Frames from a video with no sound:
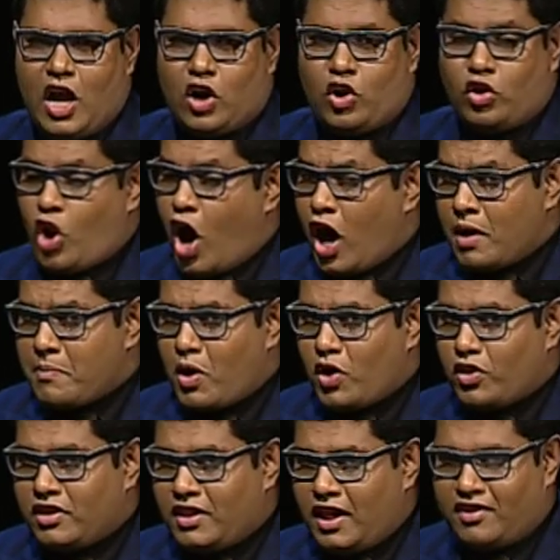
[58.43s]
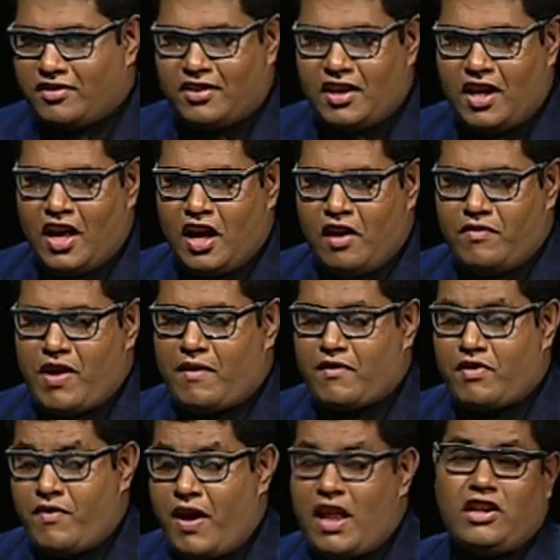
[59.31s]
To talk about this, we have
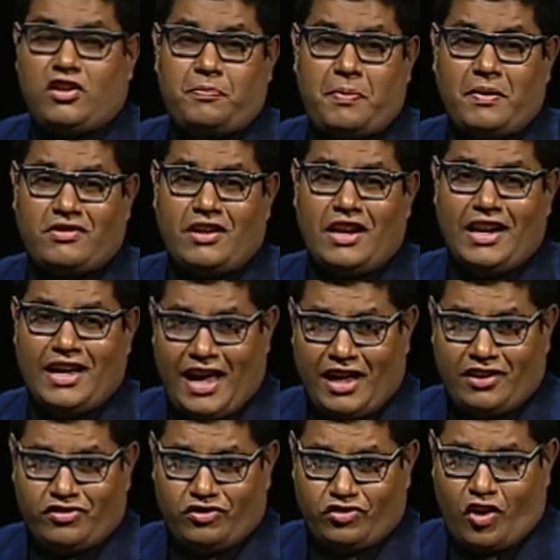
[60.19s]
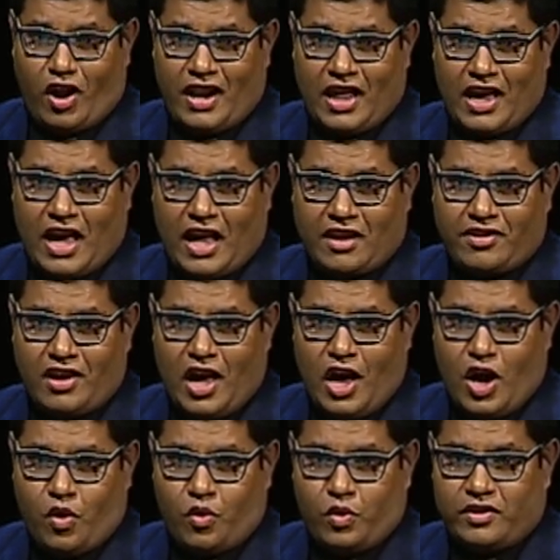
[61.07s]
a very special guest joining us
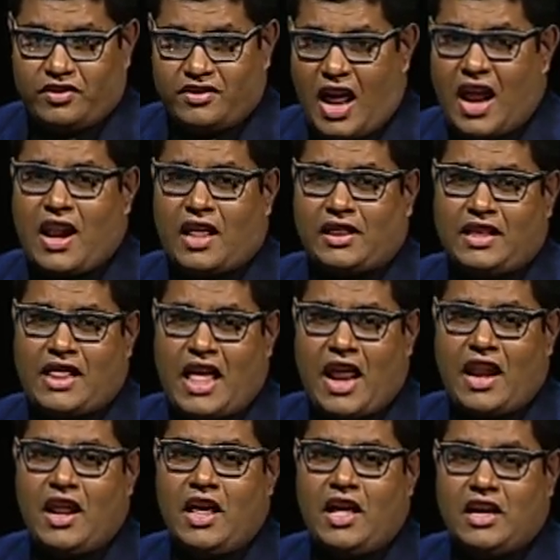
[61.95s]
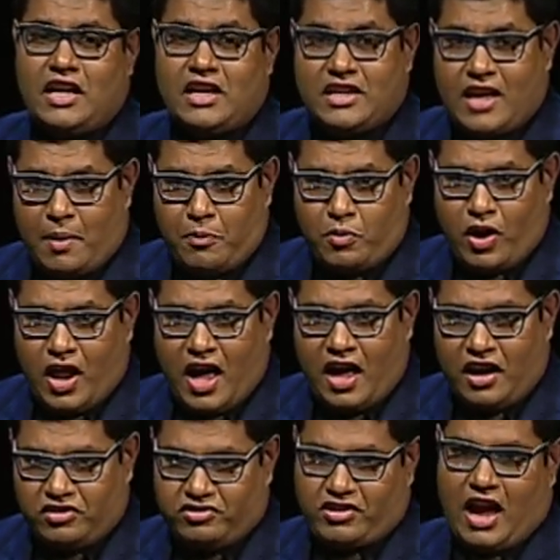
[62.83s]
who is none other than
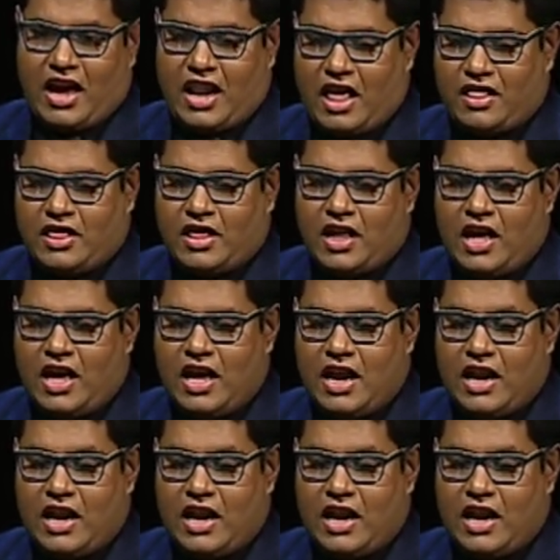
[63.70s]
Yamuna Jayaratne,